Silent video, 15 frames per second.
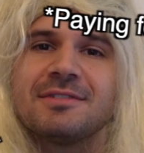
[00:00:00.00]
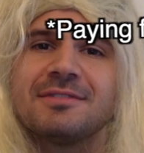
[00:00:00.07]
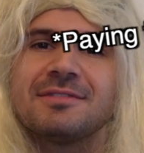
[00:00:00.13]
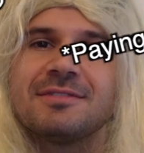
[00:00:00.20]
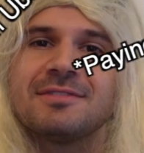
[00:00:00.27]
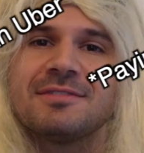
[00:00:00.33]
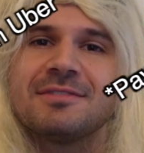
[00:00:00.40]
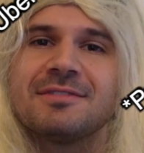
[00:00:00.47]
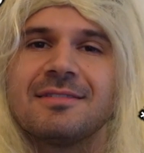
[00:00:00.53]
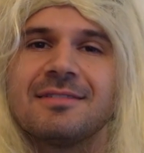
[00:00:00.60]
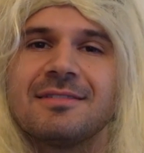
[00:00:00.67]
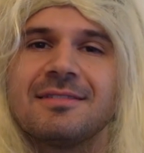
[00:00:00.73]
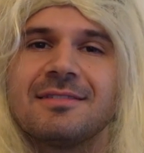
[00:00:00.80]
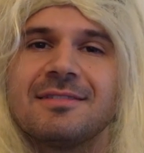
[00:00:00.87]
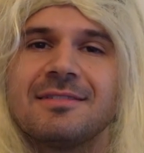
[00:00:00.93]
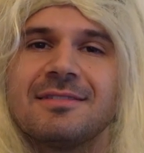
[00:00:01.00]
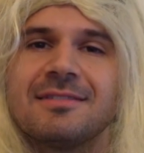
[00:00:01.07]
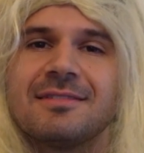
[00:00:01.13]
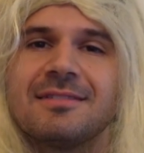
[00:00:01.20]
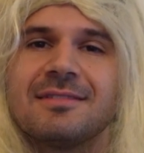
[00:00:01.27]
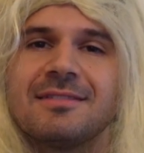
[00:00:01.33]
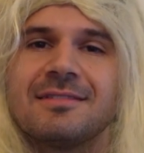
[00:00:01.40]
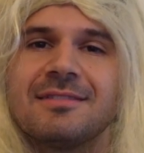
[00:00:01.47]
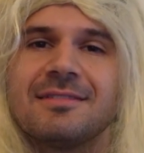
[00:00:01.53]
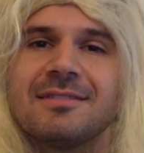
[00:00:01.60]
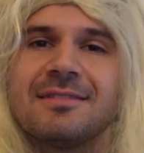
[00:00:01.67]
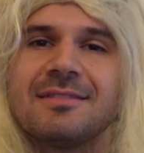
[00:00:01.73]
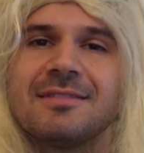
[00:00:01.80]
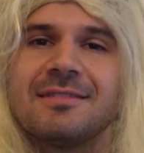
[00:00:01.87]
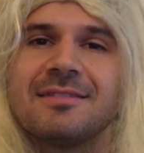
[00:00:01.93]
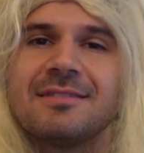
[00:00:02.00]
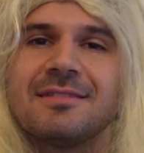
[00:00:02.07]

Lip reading: Nothing is said.